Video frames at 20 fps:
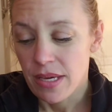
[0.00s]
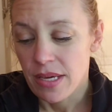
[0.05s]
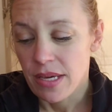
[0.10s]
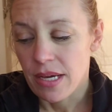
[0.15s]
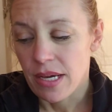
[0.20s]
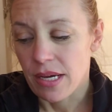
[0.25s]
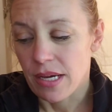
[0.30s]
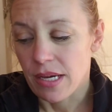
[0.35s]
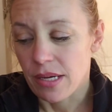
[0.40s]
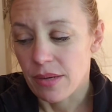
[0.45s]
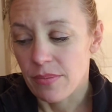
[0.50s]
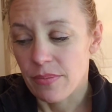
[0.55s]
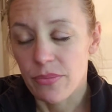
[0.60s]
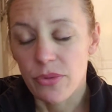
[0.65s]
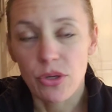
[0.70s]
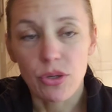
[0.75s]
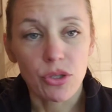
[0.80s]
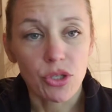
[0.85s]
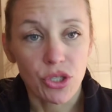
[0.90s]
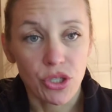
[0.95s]

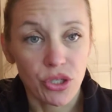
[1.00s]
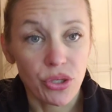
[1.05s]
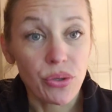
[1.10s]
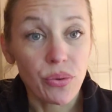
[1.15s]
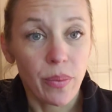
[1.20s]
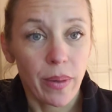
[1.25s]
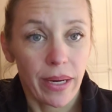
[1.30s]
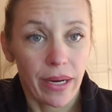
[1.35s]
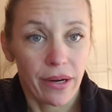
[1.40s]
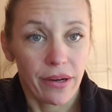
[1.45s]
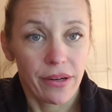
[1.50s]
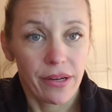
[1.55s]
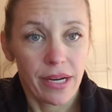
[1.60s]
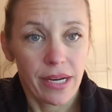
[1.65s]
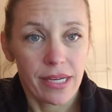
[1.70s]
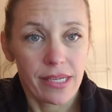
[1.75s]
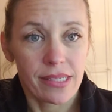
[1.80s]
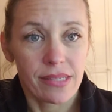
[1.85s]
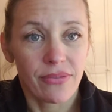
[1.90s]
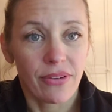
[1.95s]
Your shoe wear
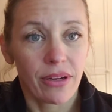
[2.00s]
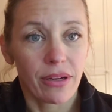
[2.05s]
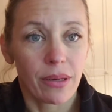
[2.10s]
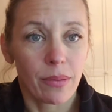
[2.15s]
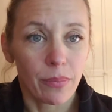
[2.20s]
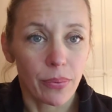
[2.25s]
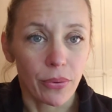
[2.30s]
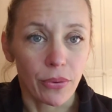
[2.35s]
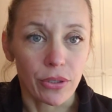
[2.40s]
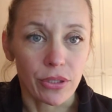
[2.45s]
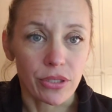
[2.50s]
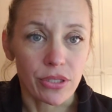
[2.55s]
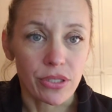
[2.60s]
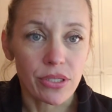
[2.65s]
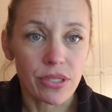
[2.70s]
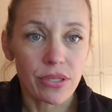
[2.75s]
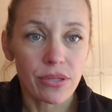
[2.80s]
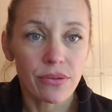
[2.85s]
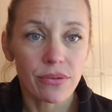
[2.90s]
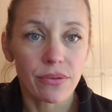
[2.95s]
is very
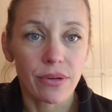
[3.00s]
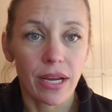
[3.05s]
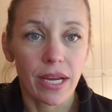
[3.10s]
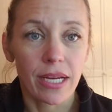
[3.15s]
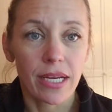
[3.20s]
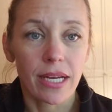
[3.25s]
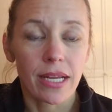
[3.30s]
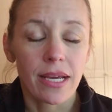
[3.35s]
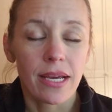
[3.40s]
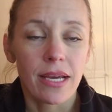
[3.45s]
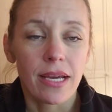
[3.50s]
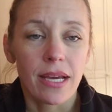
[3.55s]
important, right?